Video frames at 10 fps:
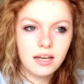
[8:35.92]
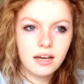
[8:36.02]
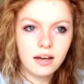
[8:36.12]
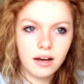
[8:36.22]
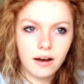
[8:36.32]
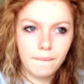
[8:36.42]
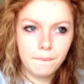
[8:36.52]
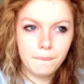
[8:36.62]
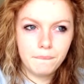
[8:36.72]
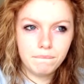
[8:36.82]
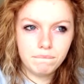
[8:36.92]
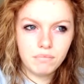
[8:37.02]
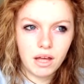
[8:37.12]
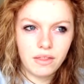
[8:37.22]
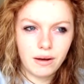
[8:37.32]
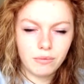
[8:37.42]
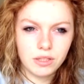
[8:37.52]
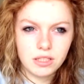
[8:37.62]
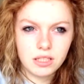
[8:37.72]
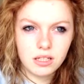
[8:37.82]
and that
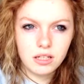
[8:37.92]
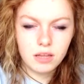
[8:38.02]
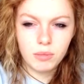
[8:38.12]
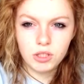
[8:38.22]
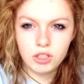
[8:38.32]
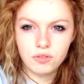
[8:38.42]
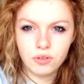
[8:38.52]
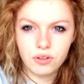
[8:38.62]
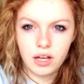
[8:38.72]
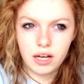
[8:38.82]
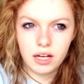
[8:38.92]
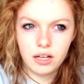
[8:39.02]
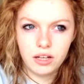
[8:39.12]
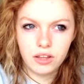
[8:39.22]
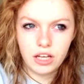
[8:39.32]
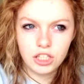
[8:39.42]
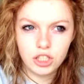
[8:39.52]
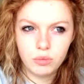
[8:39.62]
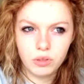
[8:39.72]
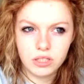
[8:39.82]
was the most useful thing. Another
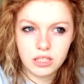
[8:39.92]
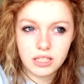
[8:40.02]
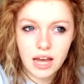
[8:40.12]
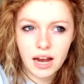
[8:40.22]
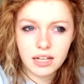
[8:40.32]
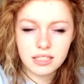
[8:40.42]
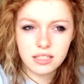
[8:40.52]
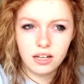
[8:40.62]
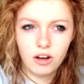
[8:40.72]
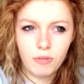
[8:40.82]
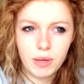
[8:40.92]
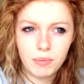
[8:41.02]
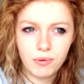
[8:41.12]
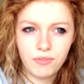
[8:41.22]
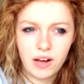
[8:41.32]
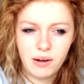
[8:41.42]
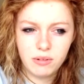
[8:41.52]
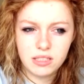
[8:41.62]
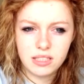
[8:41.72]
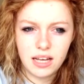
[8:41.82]
issue was the text. A lot of people
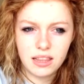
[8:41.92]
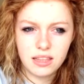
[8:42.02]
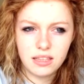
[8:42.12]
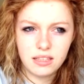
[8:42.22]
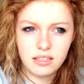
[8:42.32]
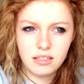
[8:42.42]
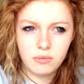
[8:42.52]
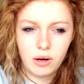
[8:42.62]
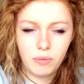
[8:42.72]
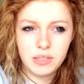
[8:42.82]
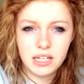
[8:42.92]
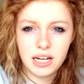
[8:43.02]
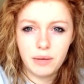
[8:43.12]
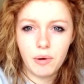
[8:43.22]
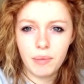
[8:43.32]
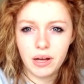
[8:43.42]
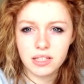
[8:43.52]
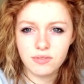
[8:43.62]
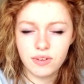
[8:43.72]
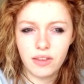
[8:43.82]
found that, well, particularly one
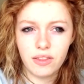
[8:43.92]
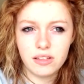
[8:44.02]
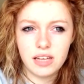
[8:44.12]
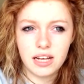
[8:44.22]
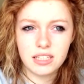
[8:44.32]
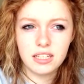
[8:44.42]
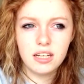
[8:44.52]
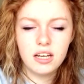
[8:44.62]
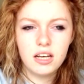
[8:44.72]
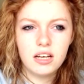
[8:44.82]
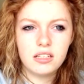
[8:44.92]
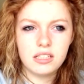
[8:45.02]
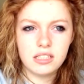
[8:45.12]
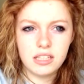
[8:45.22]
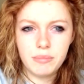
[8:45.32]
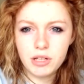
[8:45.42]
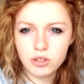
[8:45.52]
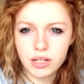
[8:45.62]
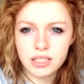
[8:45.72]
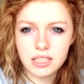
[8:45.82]
person found that the text didn't seem
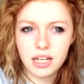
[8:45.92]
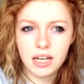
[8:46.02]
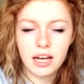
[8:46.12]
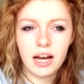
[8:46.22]
interesting,